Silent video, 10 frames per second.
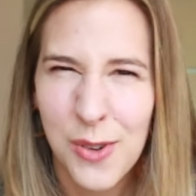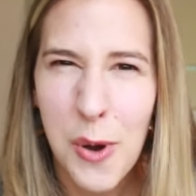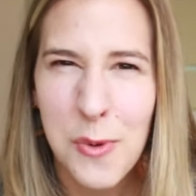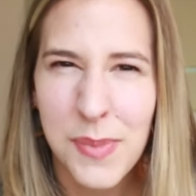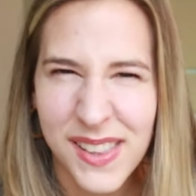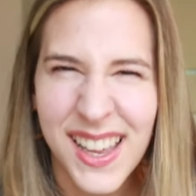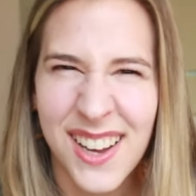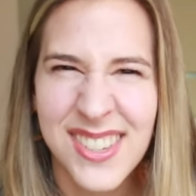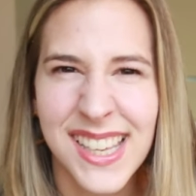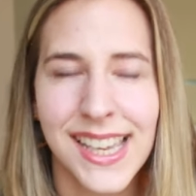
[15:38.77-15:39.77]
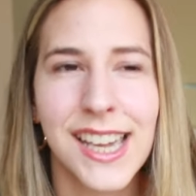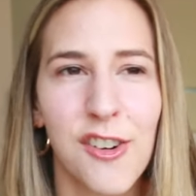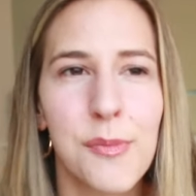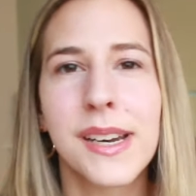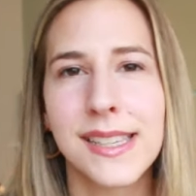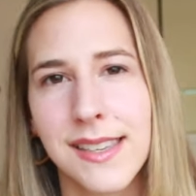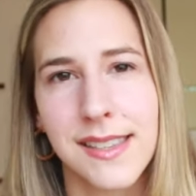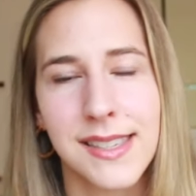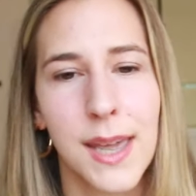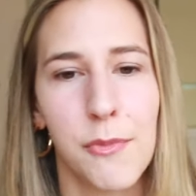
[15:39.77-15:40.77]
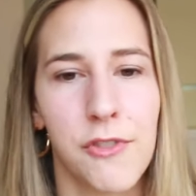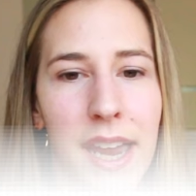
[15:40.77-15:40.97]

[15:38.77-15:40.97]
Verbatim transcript: quote but that I was thinking of, but it's in the same